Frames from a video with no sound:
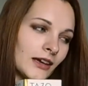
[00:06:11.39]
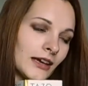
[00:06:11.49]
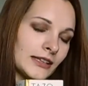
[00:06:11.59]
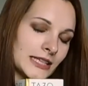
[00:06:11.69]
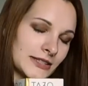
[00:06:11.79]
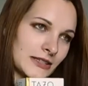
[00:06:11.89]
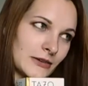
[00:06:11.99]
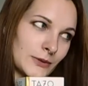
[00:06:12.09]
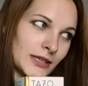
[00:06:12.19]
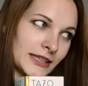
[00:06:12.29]
and that's
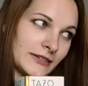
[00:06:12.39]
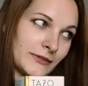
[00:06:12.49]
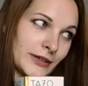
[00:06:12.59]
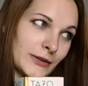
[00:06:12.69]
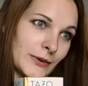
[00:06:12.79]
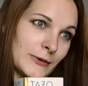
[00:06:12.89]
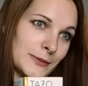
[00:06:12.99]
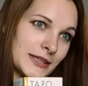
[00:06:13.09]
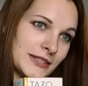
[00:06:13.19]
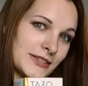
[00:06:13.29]
not working very well,
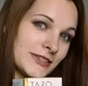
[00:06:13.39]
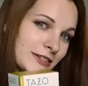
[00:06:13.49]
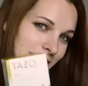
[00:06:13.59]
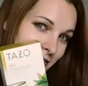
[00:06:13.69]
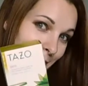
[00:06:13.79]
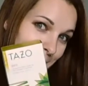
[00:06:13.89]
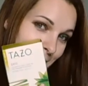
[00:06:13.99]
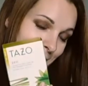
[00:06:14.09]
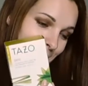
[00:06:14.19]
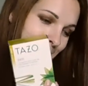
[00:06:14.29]
but this is a good substitute.